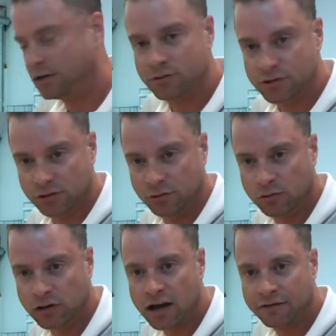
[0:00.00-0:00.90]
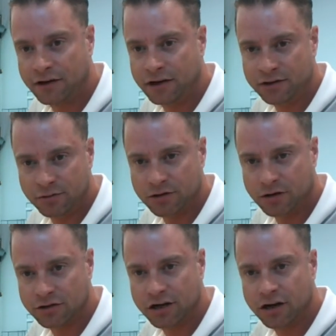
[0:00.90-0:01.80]
It uses Luer lock fittings,
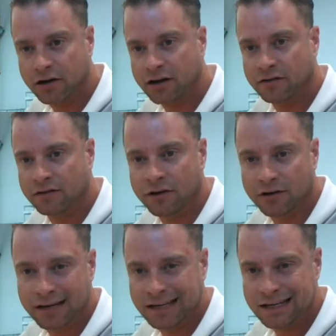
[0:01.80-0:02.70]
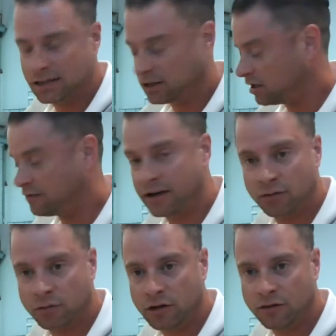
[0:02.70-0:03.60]
which are generic and very easily
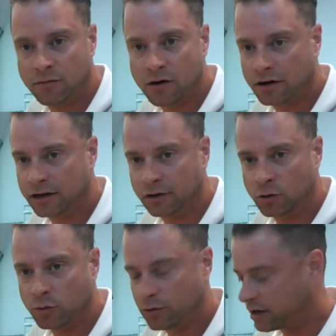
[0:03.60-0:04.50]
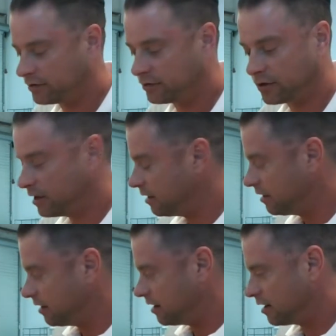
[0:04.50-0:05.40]
available on the market at low prices.
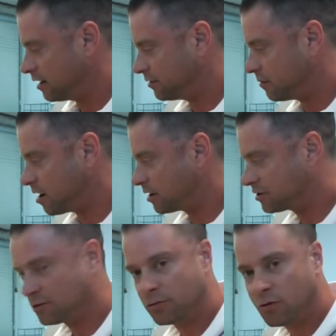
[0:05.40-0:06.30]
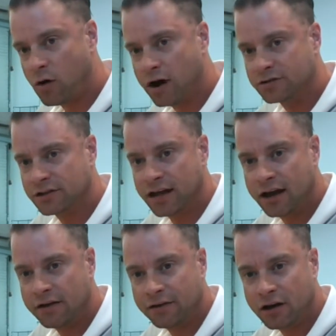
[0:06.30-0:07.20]
The monitor requires a
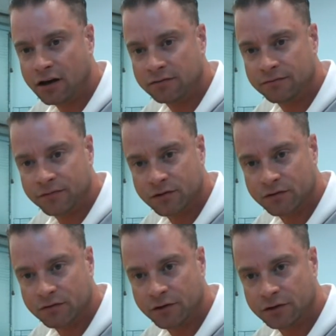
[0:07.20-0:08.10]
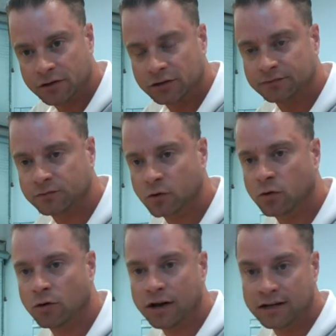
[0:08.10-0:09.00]
Nafion filter
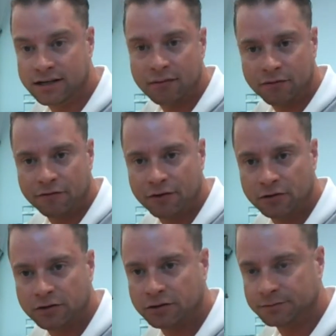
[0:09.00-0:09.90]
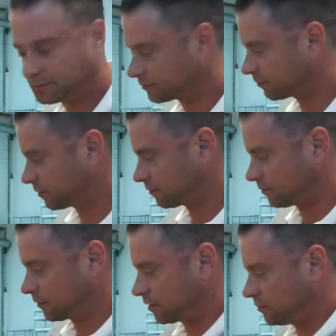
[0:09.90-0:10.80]
or any type of filter
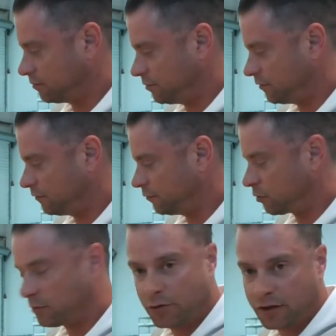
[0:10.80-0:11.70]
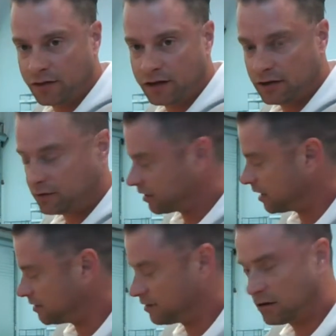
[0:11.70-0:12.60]
before putting the
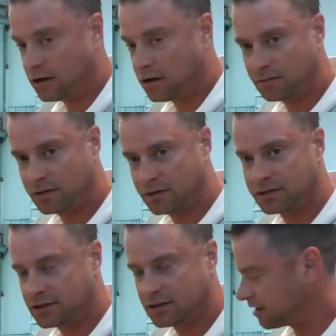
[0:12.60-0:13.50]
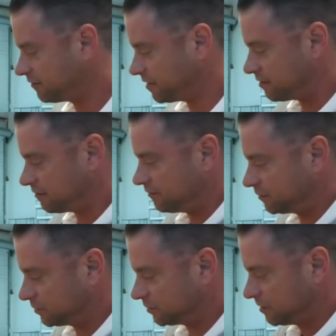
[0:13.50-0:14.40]
nasal cannula on. This is a Nafion
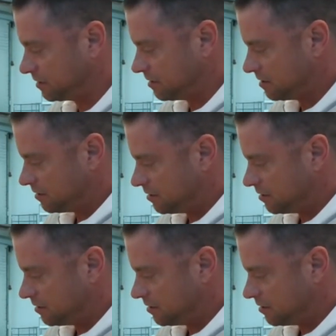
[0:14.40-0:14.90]
filter.